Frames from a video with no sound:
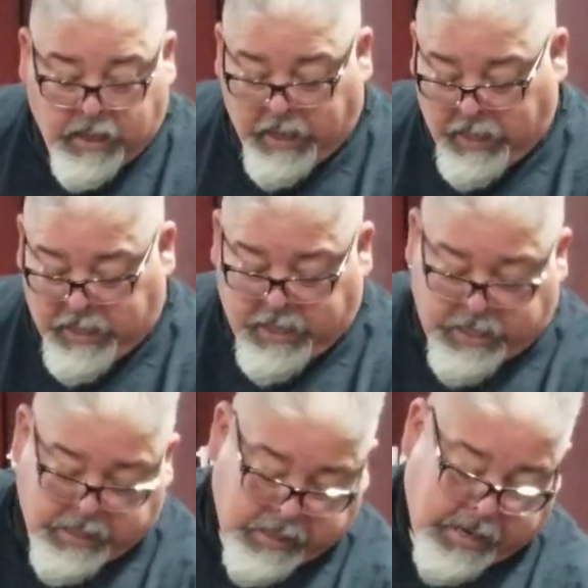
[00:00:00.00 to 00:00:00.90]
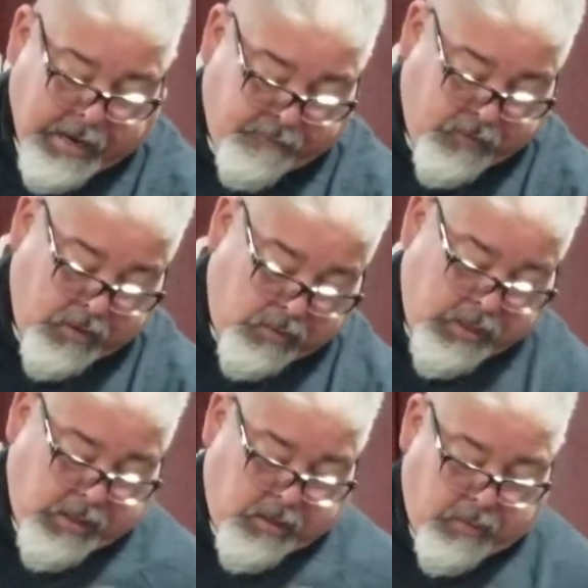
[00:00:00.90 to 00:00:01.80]
And then after you
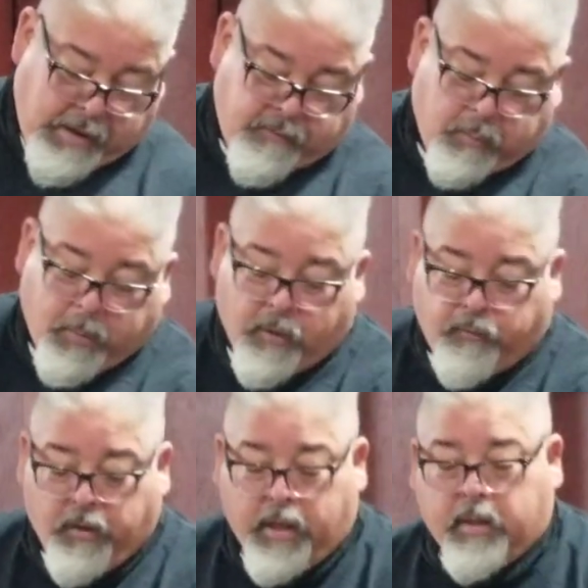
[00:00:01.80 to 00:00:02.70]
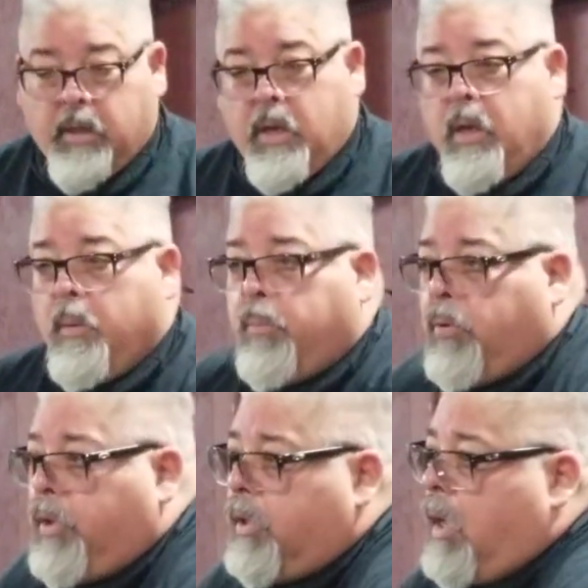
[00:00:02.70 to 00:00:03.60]
think you have it perfect,
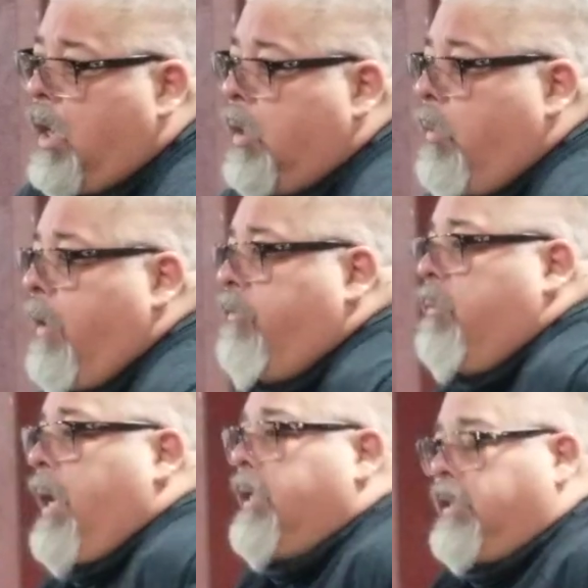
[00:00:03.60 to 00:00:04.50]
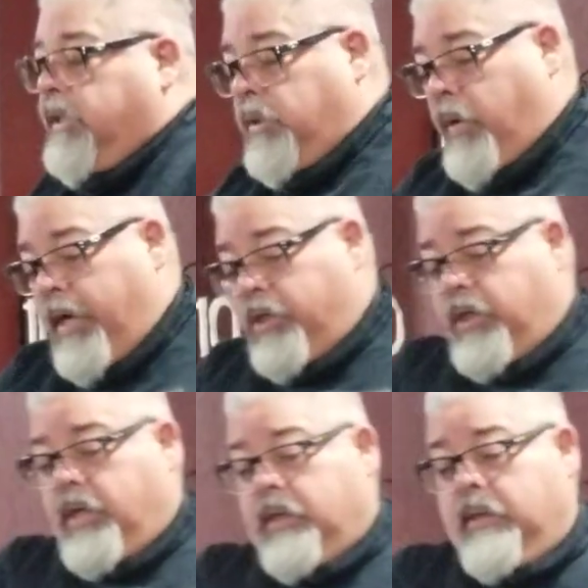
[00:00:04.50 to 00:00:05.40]
pull your dog away from that
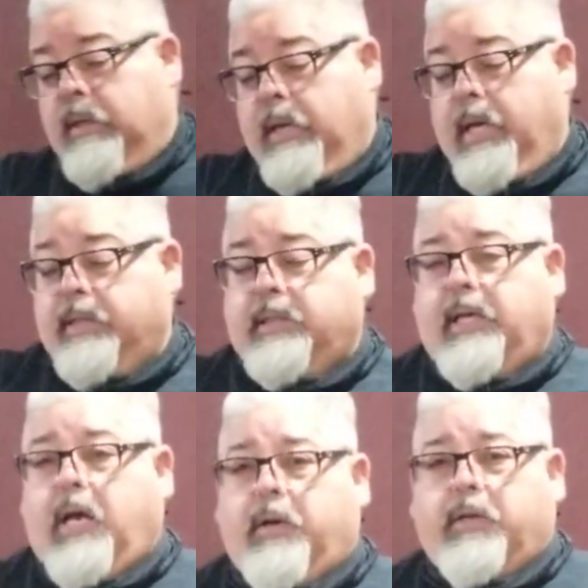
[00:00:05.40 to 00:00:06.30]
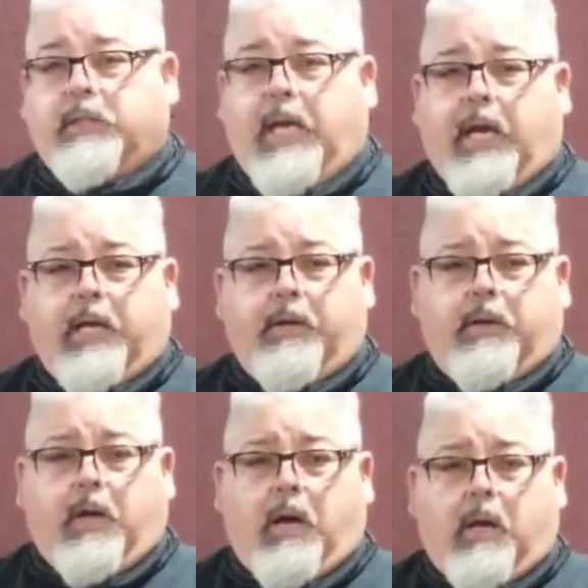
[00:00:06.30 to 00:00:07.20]
situation and see how you're stacking your
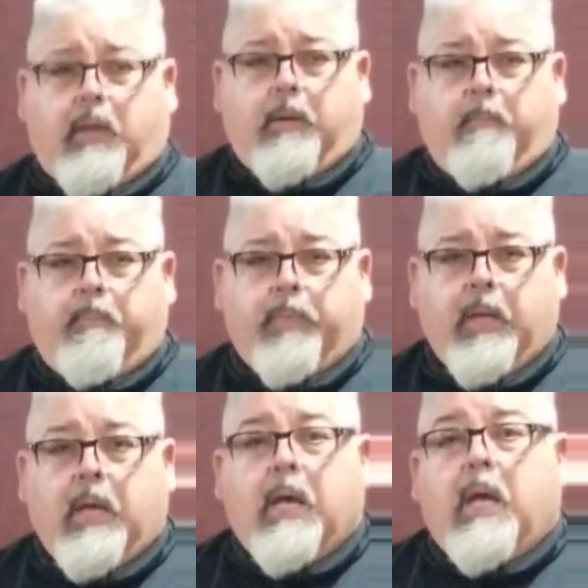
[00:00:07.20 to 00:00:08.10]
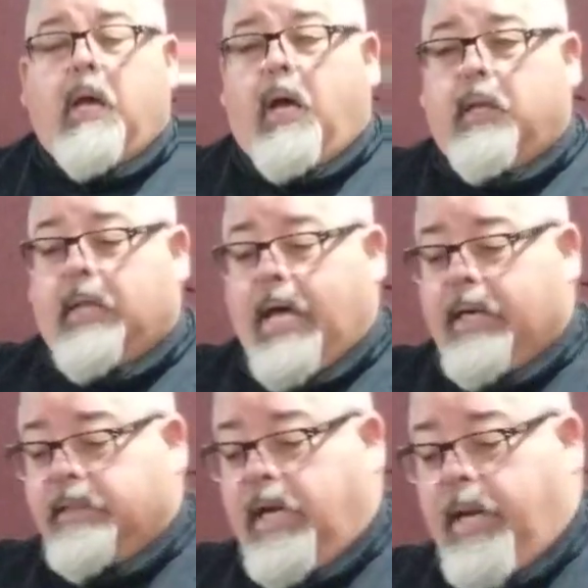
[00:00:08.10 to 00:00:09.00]
dog. A lot
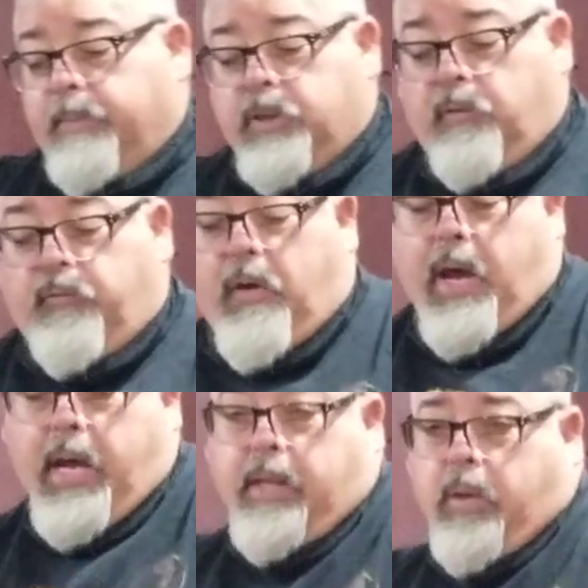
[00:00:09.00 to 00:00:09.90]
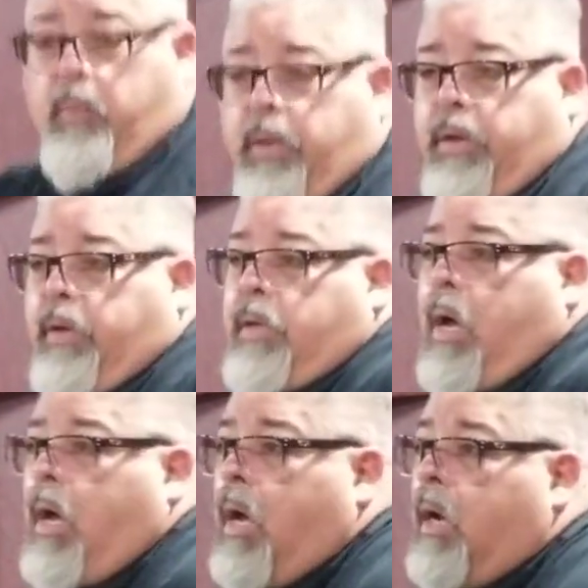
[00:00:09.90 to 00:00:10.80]
of times you'll find that with your
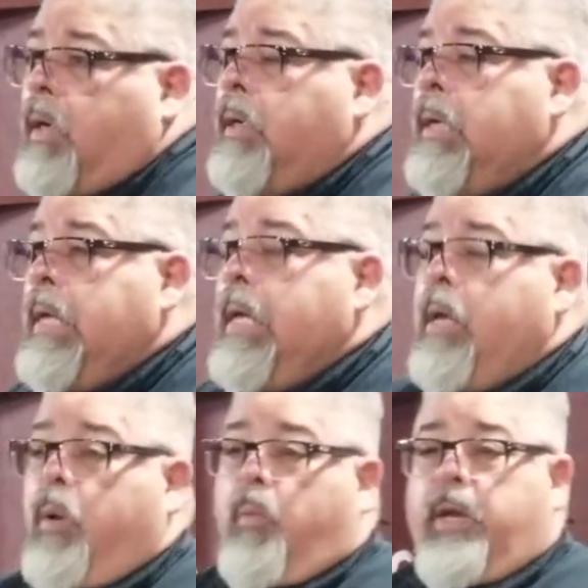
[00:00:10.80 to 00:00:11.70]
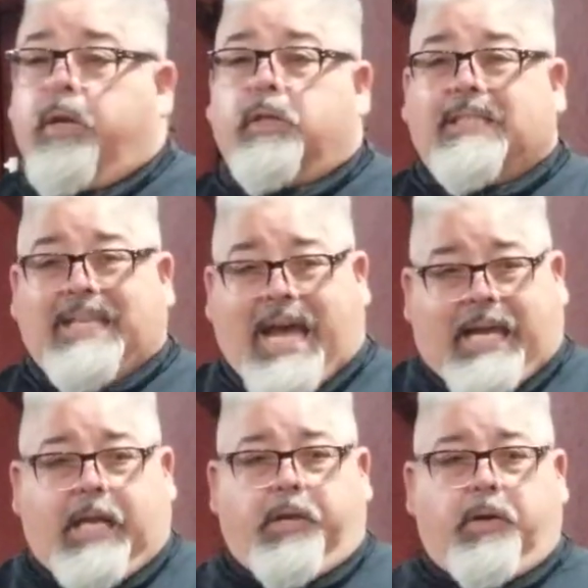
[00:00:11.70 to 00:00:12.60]
dog, when you're
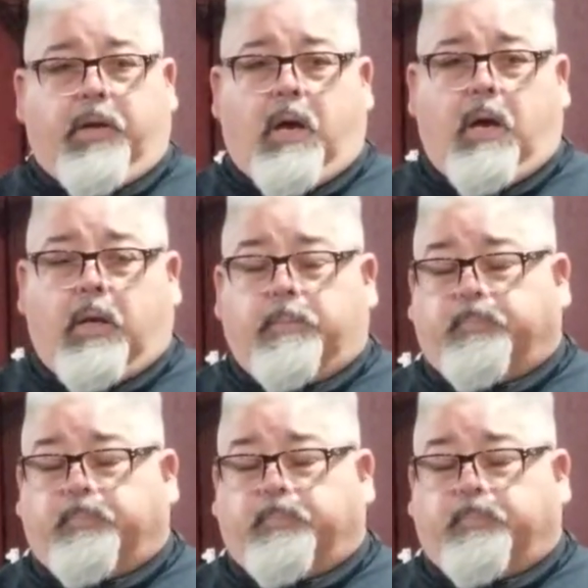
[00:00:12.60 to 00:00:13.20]
stacking your dog,